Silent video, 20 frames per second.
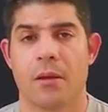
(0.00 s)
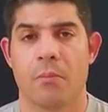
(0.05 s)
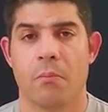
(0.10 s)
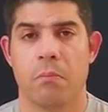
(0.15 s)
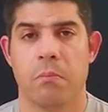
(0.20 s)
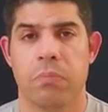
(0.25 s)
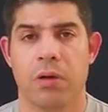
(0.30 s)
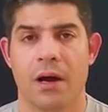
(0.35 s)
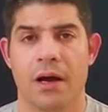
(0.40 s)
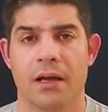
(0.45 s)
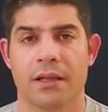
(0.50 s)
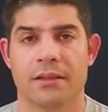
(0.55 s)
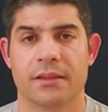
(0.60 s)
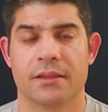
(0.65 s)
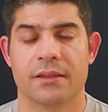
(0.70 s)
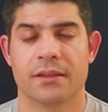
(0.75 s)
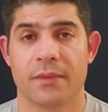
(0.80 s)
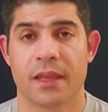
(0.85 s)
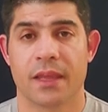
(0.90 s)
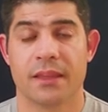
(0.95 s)

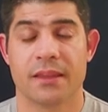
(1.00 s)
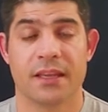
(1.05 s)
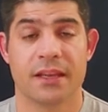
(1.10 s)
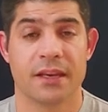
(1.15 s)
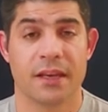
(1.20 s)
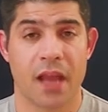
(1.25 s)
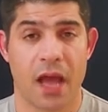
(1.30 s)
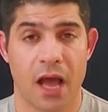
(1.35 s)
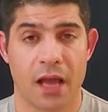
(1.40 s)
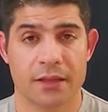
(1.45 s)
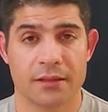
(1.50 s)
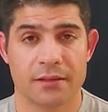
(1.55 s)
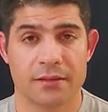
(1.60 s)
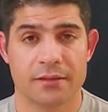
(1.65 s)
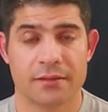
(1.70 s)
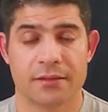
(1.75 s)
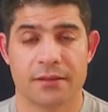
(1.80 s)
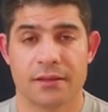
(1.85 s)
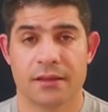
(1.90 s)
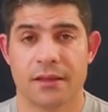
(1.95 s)
but it did
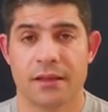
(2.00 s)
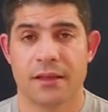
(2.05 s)
not.